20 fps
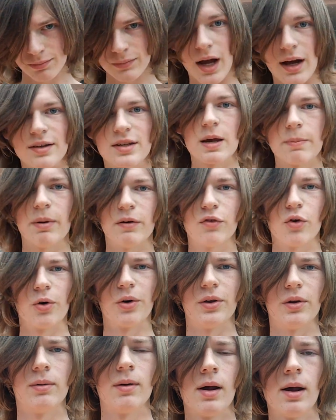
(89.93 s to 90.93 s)
I tip it for
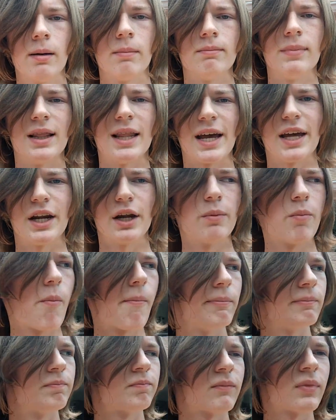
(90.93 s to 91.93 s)
you, milady.
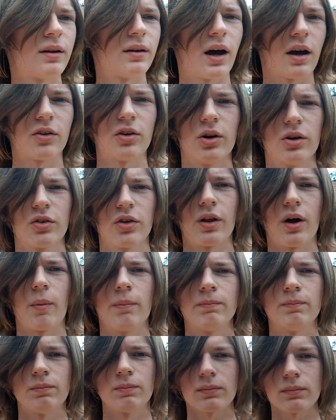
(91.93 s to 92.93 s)
Nah, seriously, though.
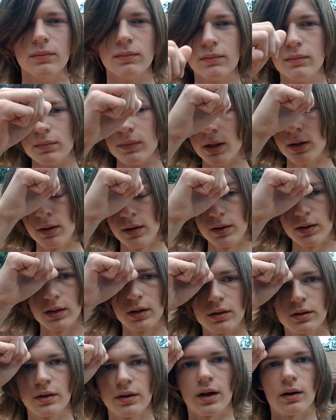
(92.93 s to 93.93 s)

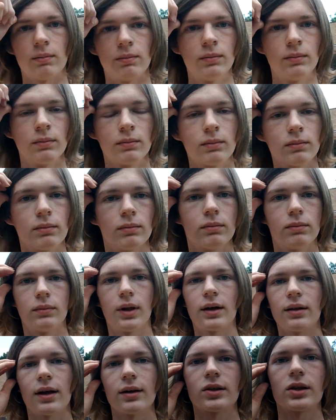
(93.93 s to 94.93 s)
Seriously, though.
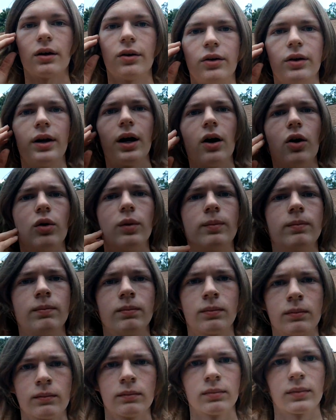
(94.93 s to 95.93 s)
That, that's how you know.
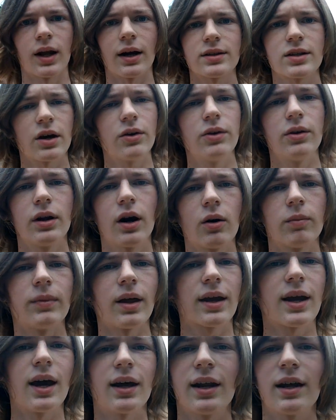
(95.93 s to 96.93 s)
That's how you know
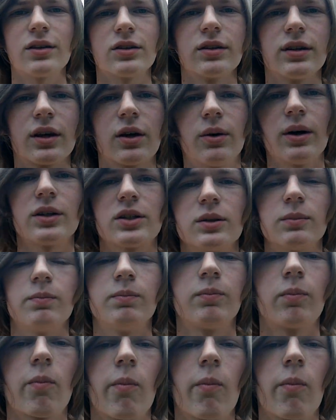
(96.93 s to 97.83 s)
they can't answer the question.